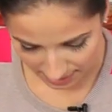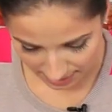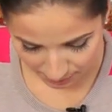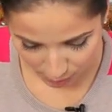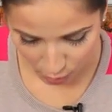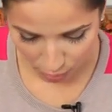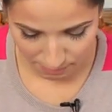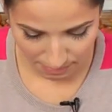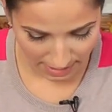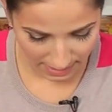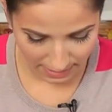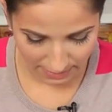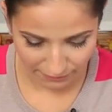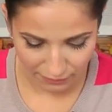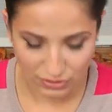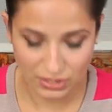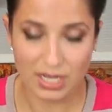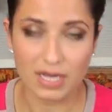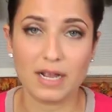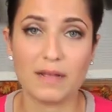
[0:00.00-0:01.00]
I'm going back in
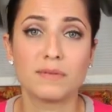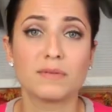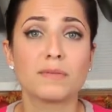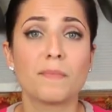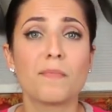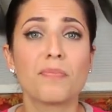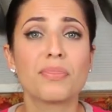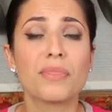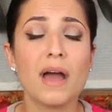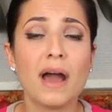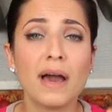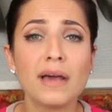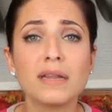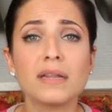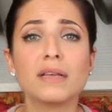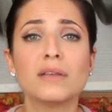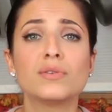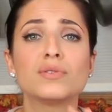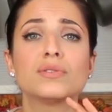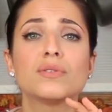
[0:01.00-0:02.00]
for a second. That
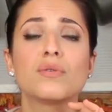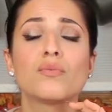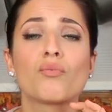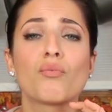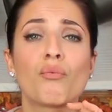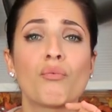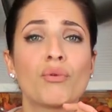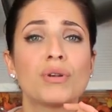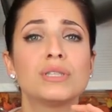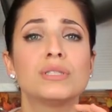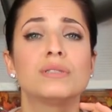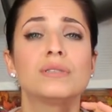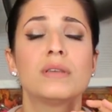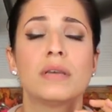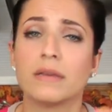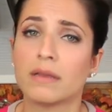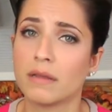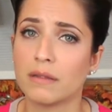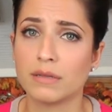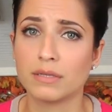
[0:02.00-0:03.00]
is
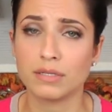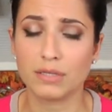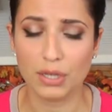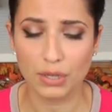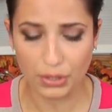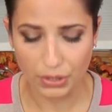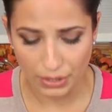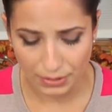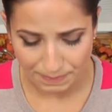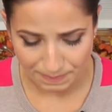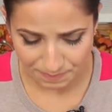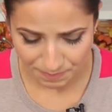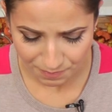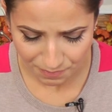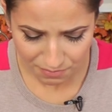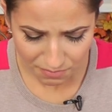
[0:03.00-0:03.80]
ridiculously good.